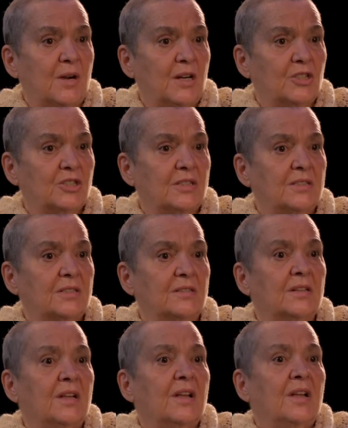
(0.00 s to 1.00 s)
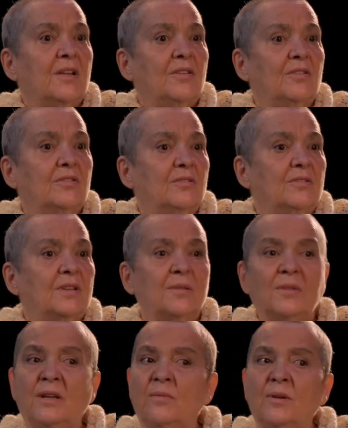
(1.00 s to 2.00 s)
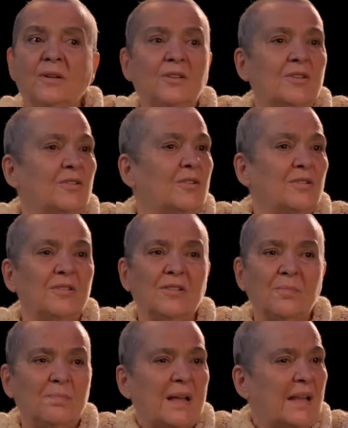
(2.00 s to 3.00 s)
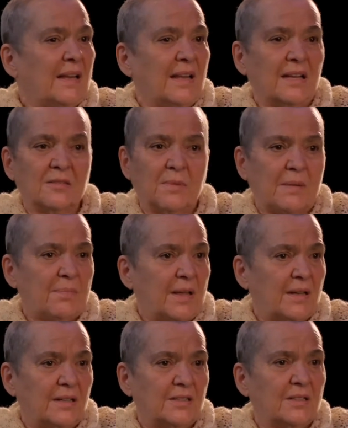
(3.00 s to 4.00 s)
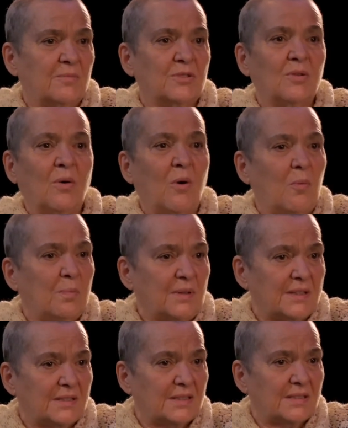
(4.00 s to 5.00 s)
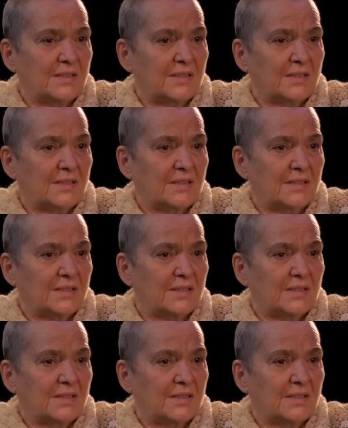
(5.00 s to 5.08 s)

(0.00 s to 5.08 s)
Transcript: marches, and, you know, you couldn't rebel against my parents. It was hopeless.